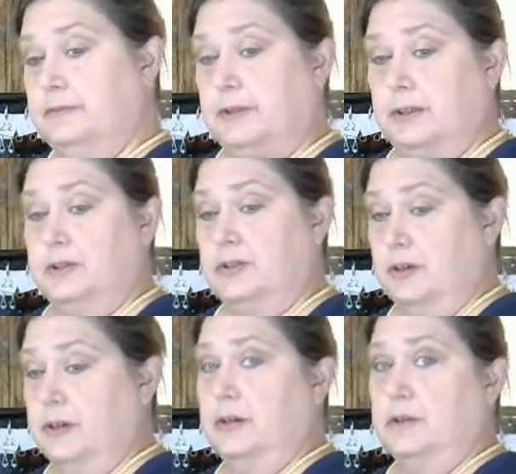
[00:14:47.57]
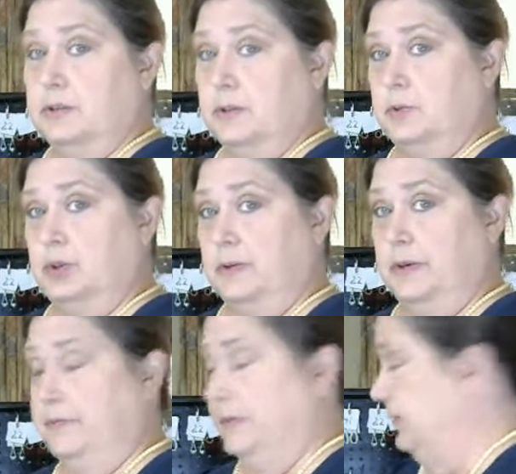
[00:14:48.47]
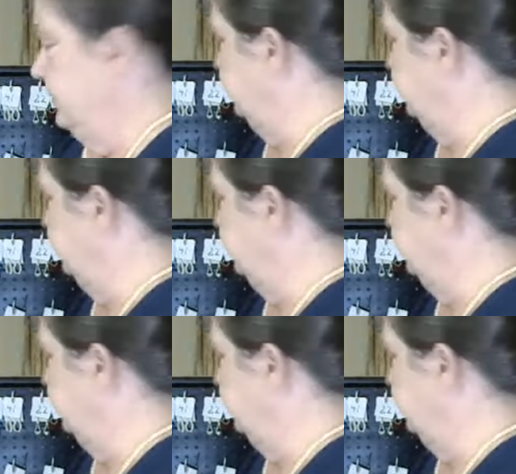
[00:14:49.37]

get started on some jewelry fun.